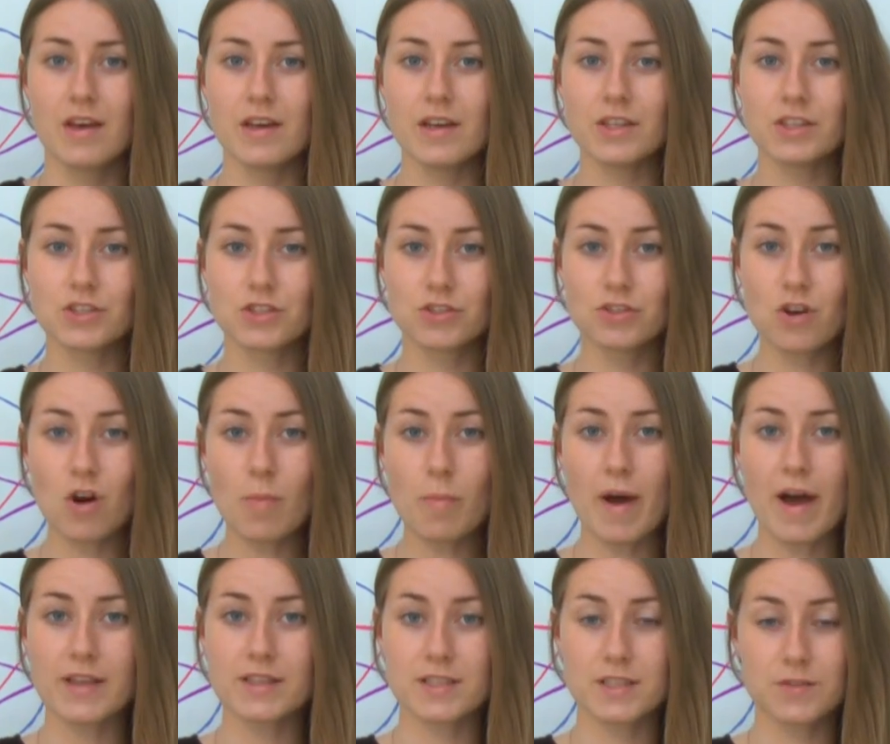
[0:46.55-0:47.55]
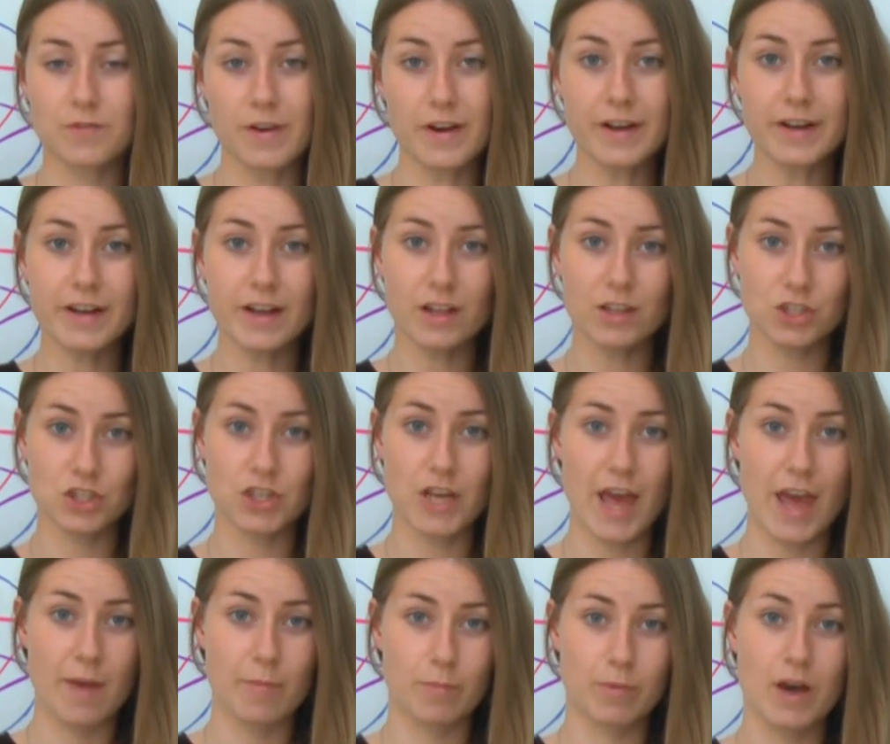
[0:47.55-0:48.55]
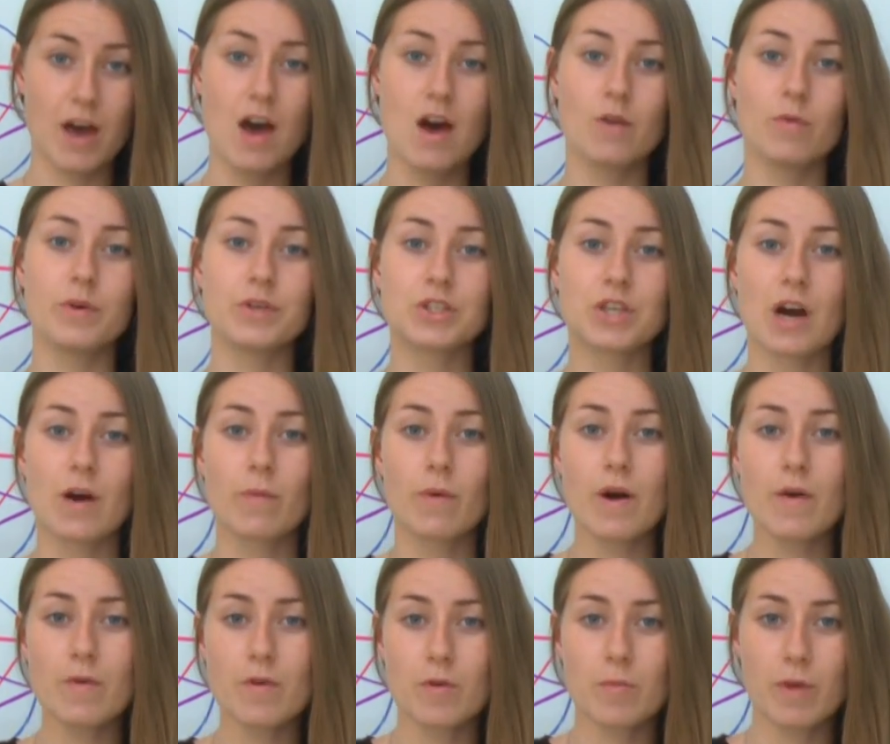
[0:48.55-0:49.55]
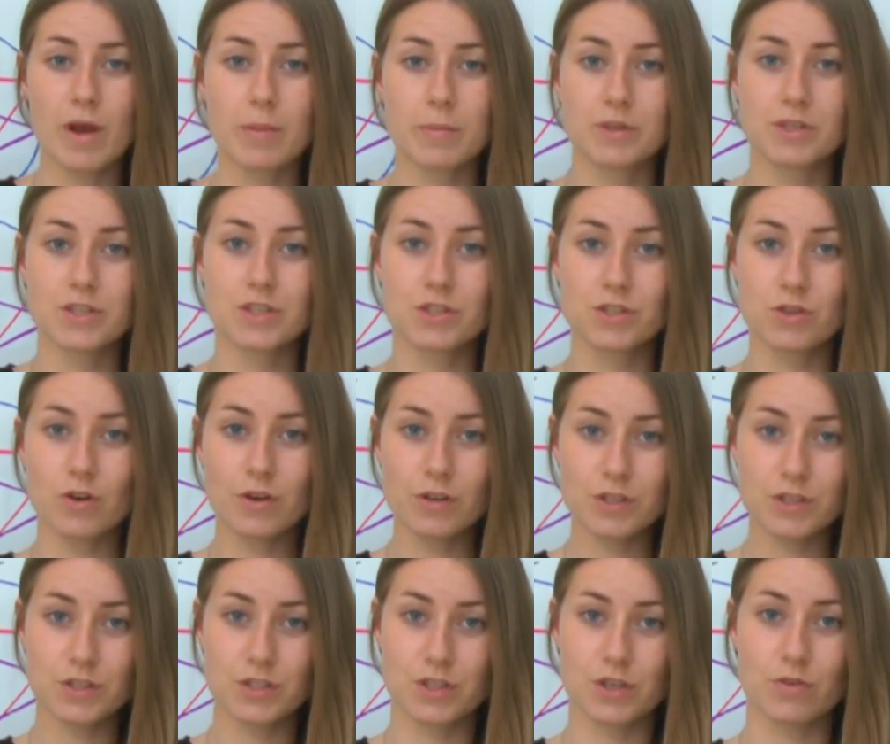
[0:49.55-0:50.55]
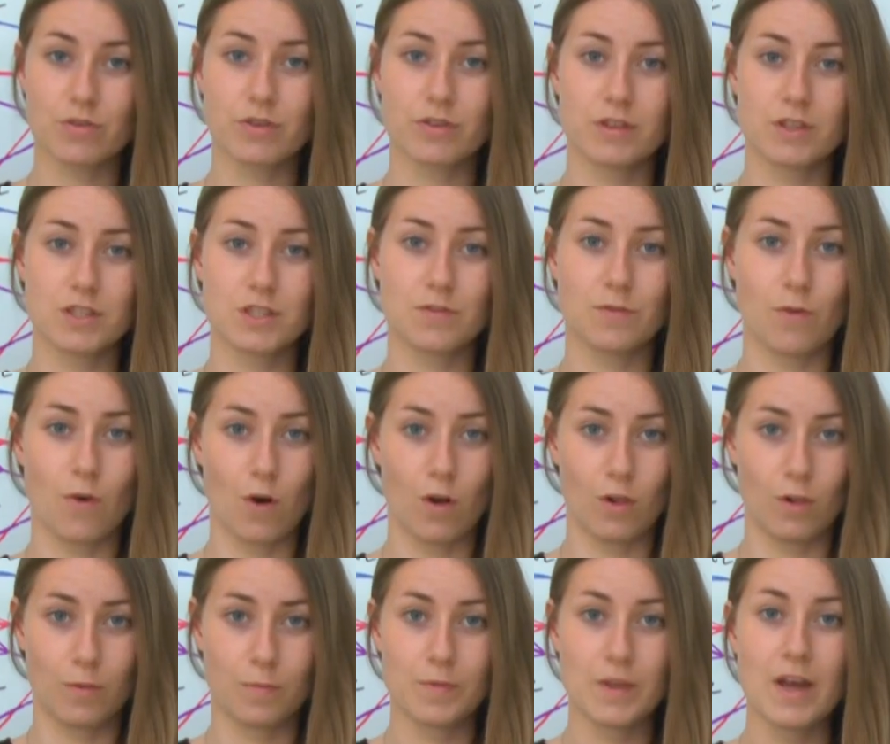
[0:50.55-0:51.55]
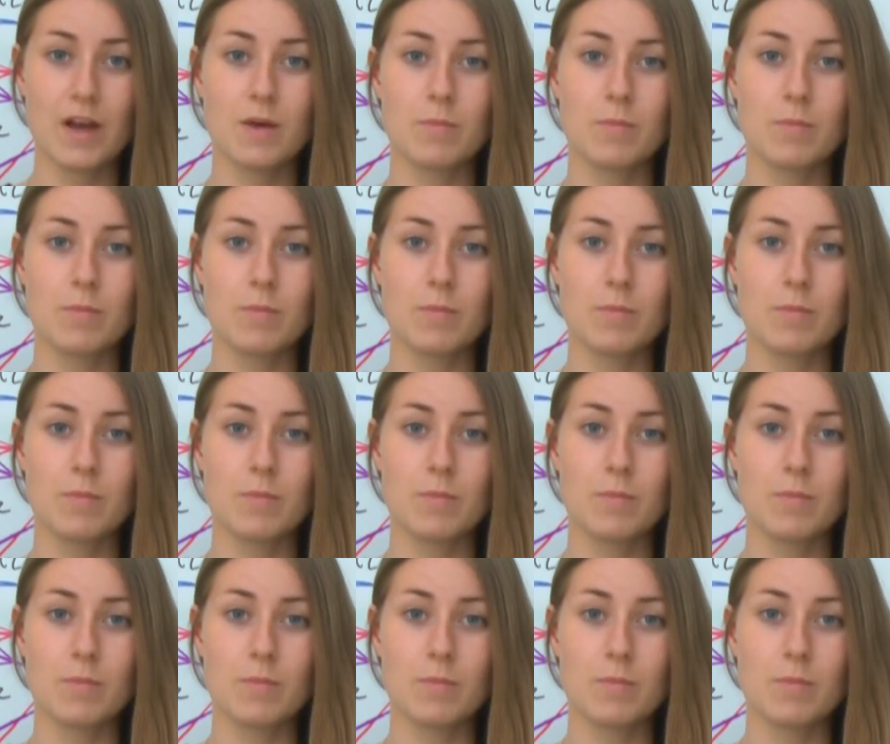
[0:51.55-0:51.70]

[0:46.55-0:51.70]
Each drop has a spherical shape, which however may be distorted during its fall.